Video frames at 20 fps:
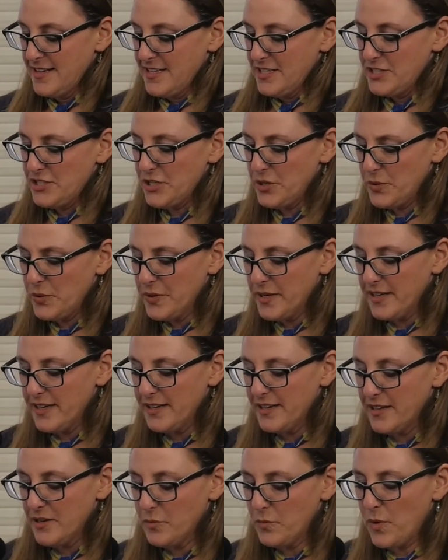So
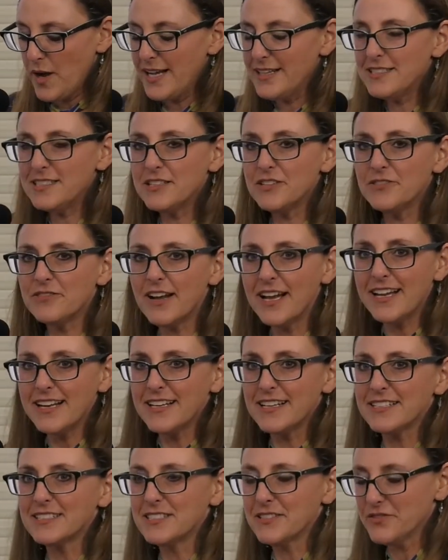what do the
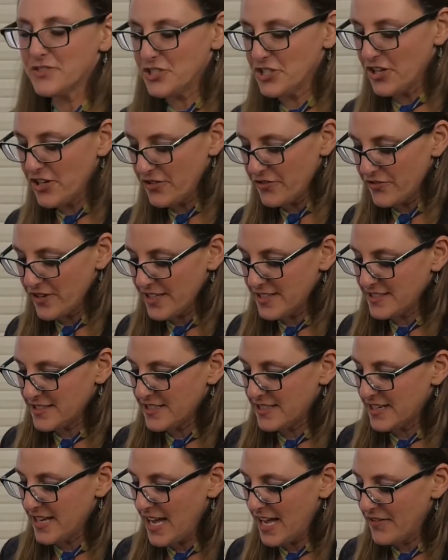writings of John
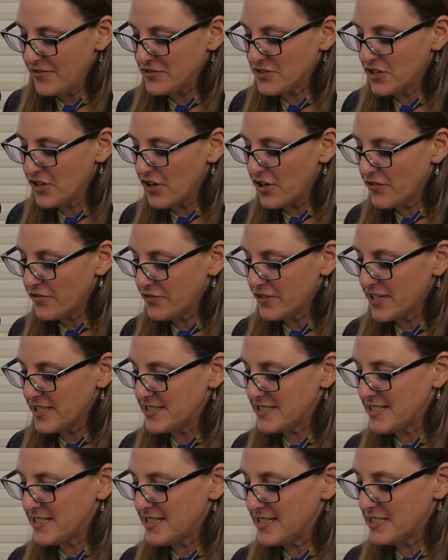Ruskin have to offer
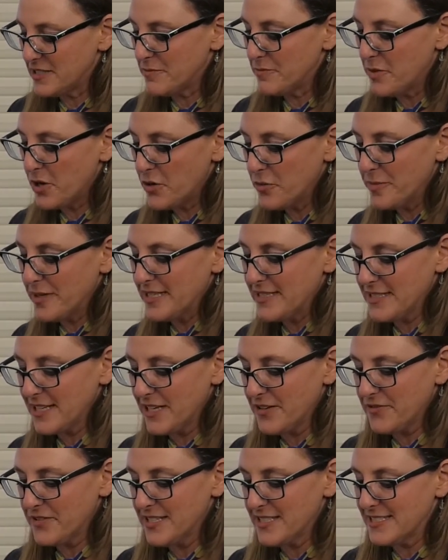us in this moment
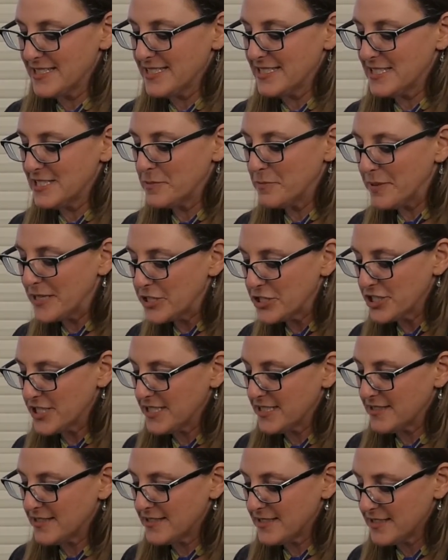of
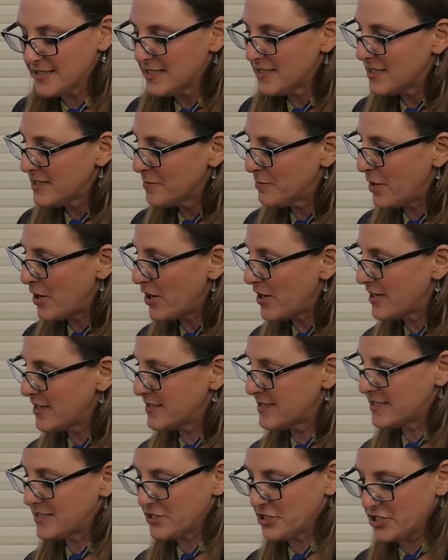suspicion,
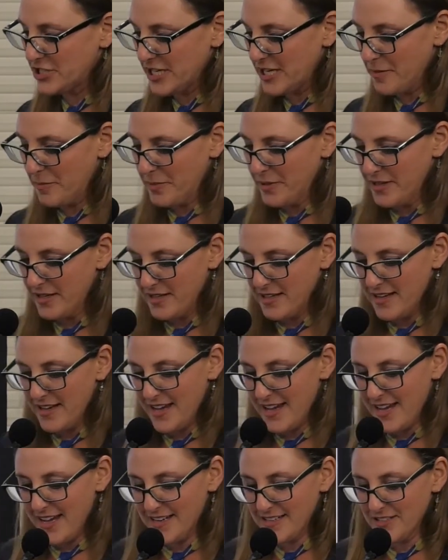partisanship,
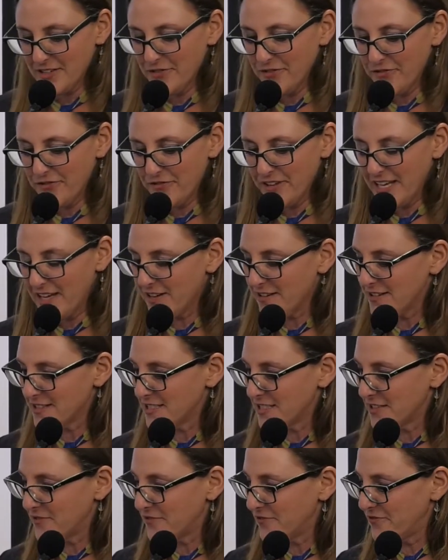and
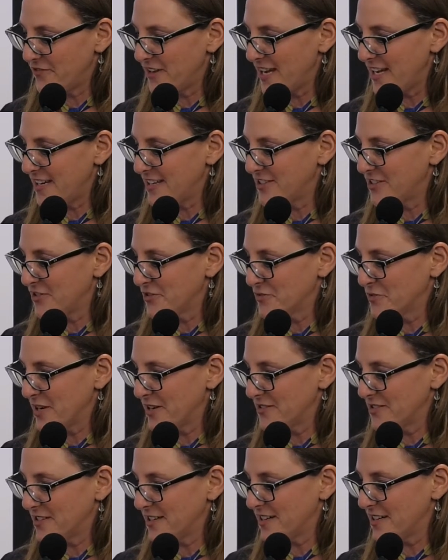fears of fake news?
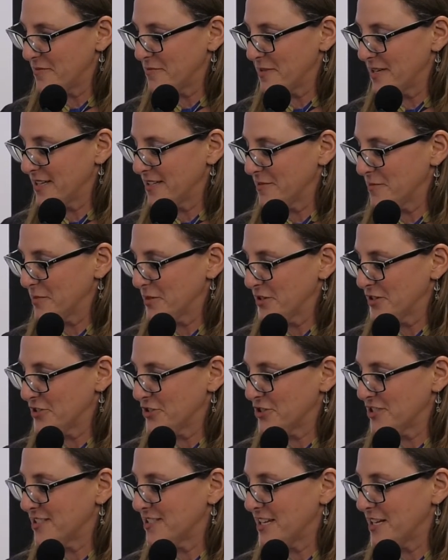Well, sorry, my computer
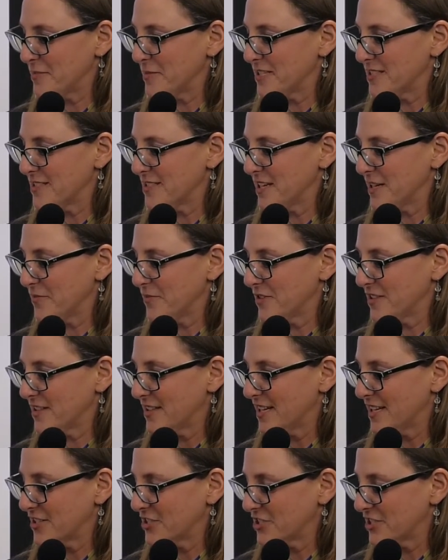is just telling me it's time for the
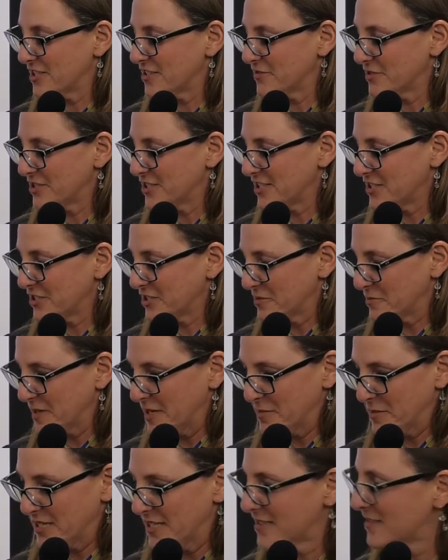lecture, which I should
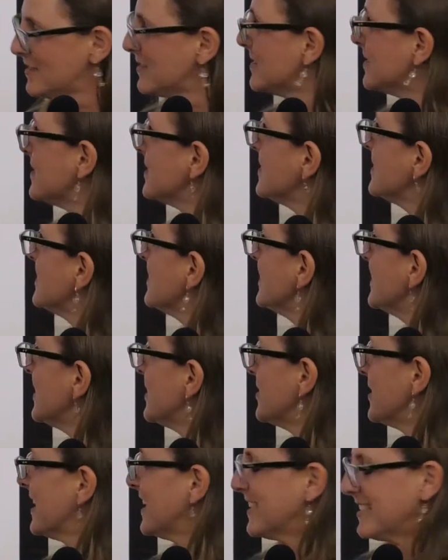maybe.
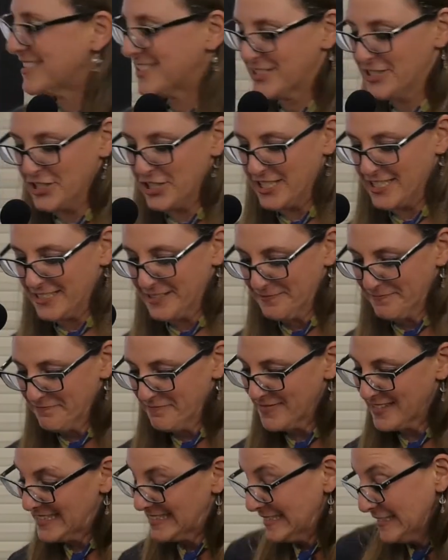All right, good.
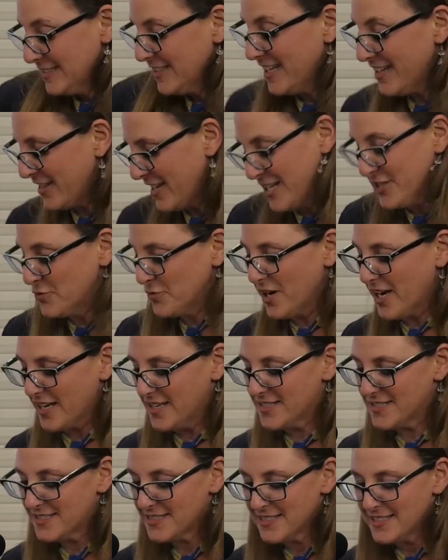It's
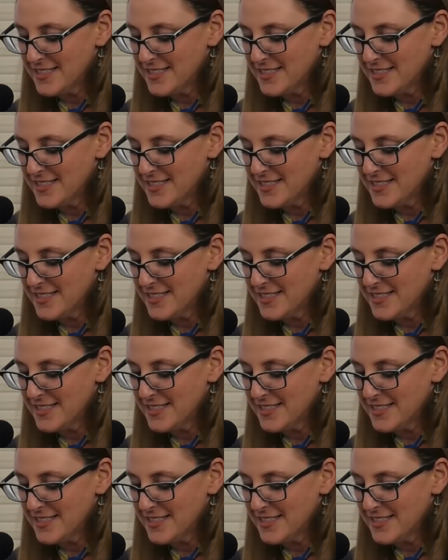right.